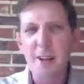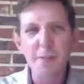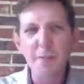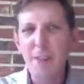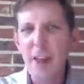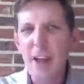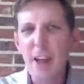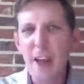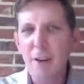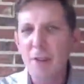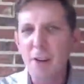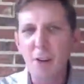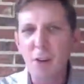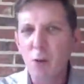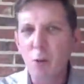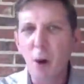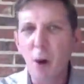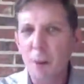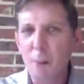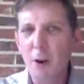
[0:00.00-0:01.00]
If they have it in
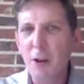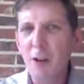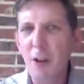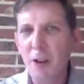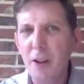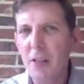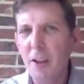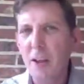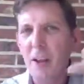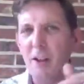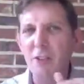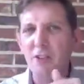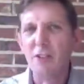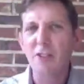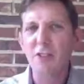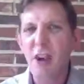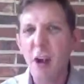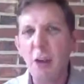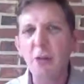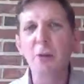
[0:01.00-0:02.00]
Guatemala, I think it's a
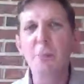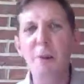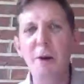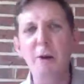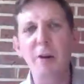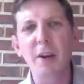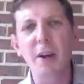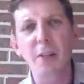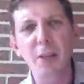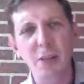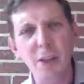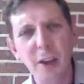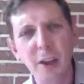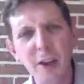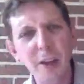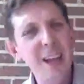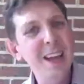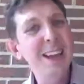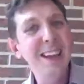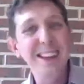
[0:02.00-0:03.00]
South American thing